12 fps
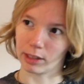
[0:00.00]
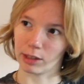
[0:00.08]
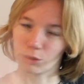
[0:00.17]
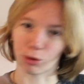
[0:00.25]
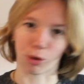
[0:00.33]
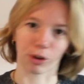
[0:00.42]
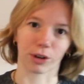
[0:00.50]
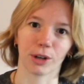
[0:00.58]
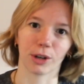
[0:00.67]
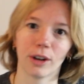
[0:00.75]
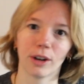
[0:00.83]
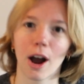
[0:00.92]
corner
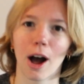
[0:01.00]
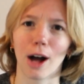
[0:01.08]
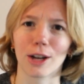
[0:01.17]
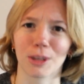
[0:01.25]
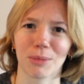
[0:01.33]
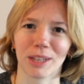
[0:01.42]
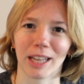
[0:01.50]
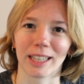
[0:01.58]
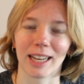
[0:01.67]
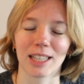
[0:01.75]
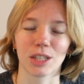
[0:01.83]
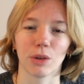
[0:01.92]
or something like
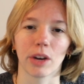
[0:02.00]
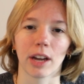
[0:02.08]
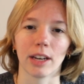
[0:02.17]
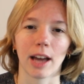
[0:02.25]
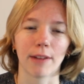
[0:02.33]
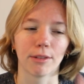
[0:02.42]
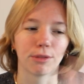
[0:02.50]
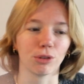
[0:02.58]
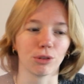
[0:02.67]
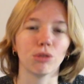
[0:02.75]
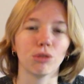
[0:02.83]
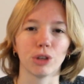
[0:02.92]
that, so you can have a
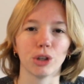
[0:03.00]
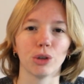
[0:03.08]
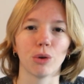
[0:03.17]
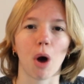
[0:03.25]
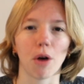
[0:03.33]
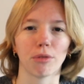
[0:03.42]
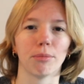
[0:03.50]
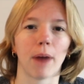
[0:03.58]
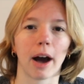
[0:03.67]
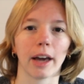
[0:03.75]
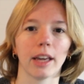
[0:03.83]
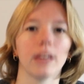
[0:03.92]
full view of
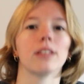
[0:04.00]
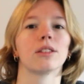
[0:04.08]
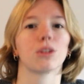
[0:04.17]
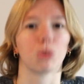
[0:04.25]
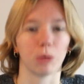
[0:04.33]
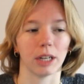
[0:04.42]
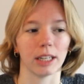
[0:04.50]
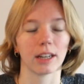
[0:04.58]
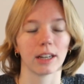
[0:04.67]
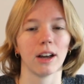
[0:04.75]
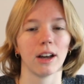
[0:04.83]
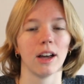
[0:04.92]
my screen
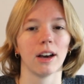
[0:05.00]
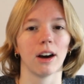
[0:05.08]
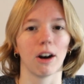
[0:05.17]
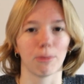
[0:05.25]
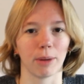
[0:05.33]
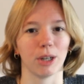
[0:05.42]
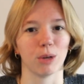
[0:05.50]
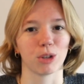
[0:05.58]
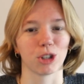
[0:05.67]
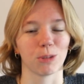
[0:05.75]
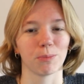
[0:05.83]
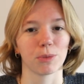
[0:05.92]
of my
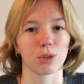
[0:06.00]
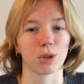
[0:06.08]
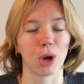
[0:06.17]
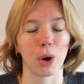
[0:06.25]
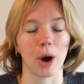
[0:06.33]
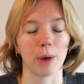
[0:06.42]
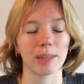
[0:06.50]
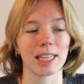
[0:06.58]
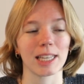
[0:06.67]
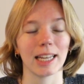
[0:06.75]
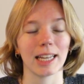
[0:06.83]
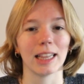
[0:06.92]
Notion. So I would
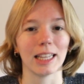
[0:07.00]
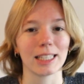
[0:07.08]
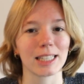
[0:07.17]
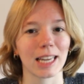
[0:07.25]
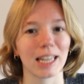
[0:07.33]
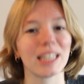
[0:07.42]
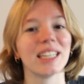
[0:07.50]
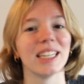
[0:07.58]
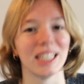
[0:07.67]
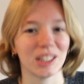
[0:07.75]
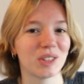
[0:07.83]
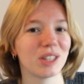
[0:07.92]
say let's get
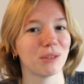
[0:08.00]
into the